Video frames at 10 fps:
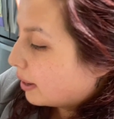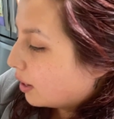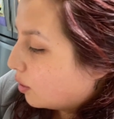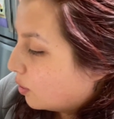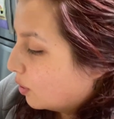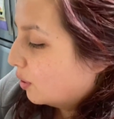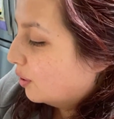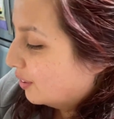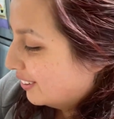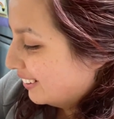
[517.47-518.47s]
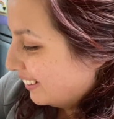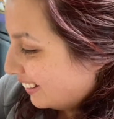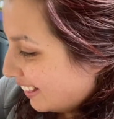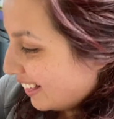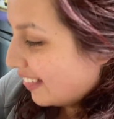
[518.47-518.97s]
the
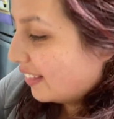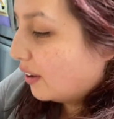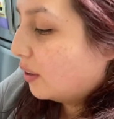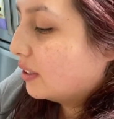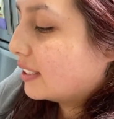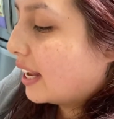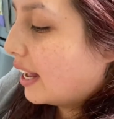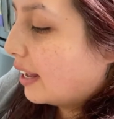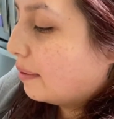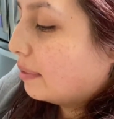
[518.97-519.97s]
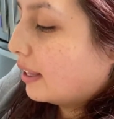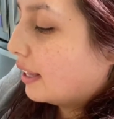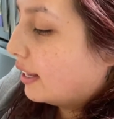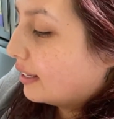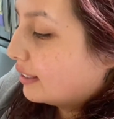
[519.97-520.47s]
whole time,
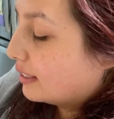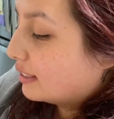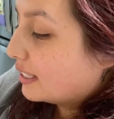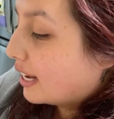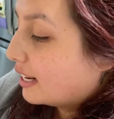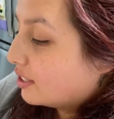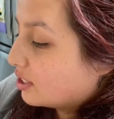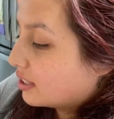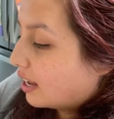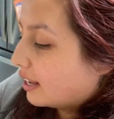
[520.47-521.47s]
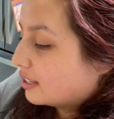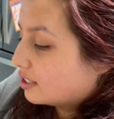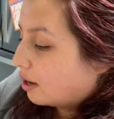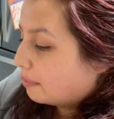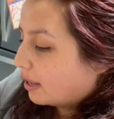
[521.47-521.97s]
and Danny just kind of
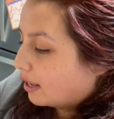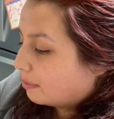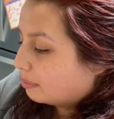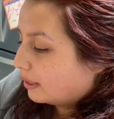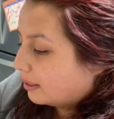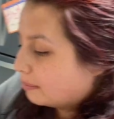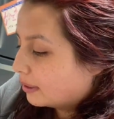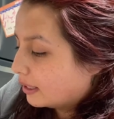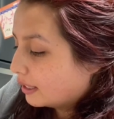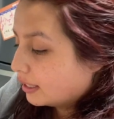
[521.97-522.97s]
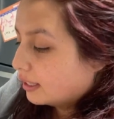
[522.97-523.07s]
taught me how to play. But